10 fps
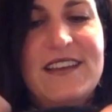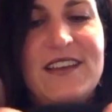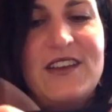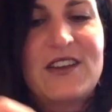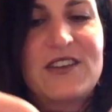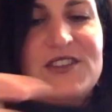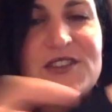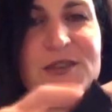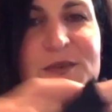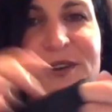
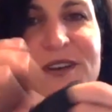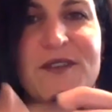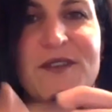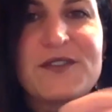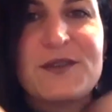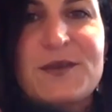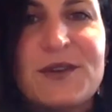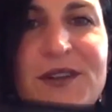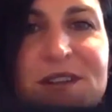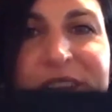super
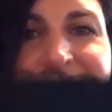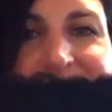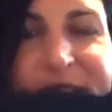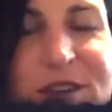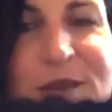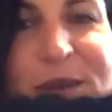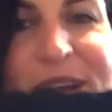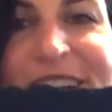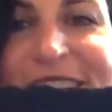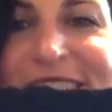comfortable
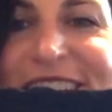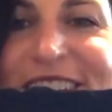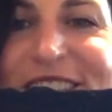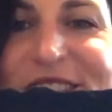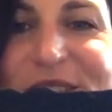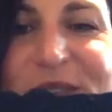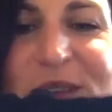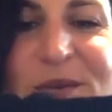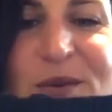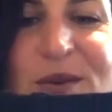underwear. So they
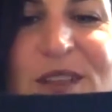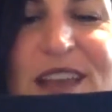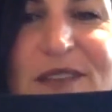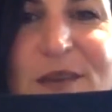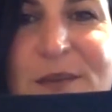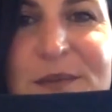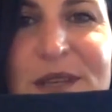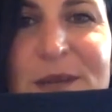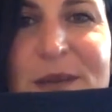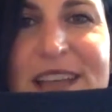roll out of a little
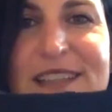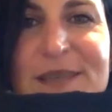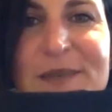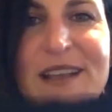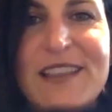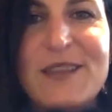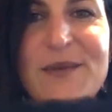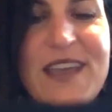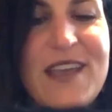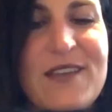patented pocket that we
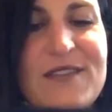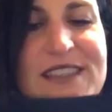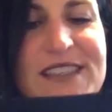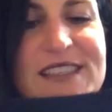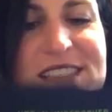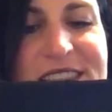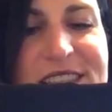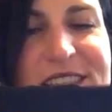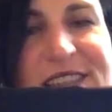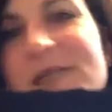have that sits in
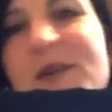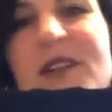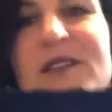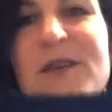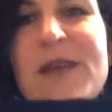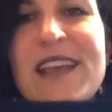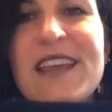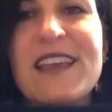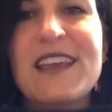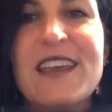the small of your back.
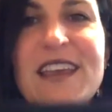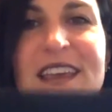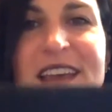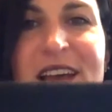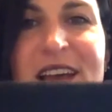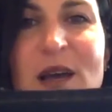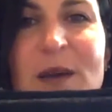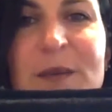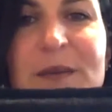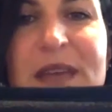
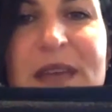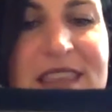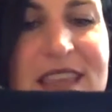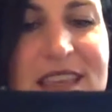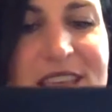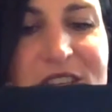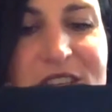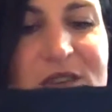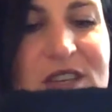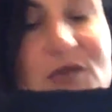And then you
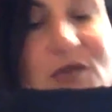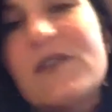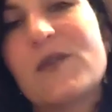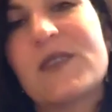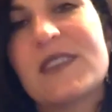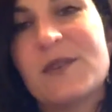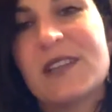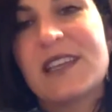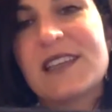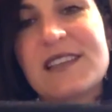can travel with them really
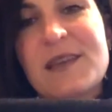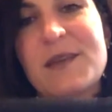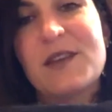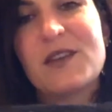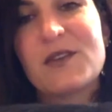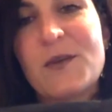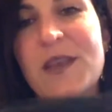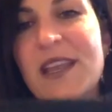easily. I mean, you can throw them in any